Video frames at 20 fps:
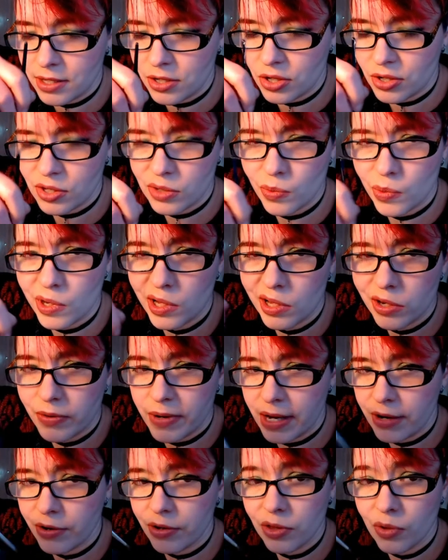just swirl it
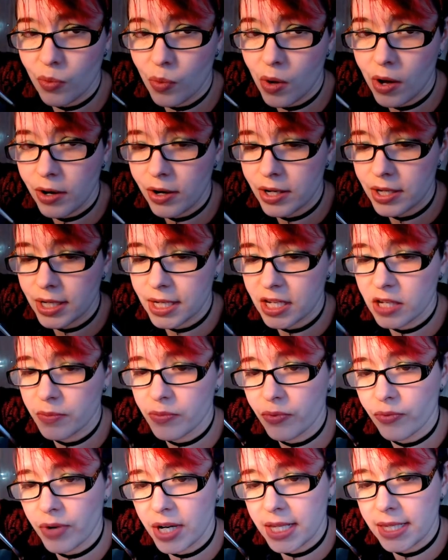around in the water to help
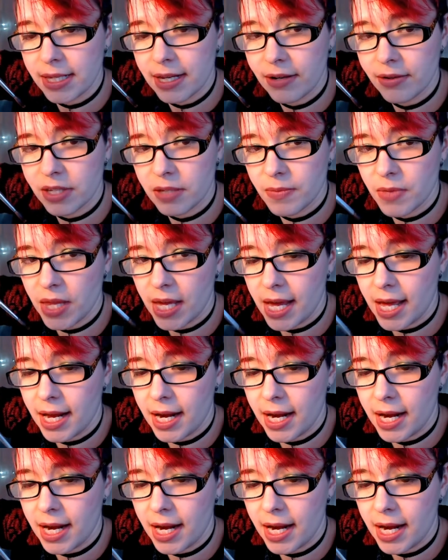rinse out some of that,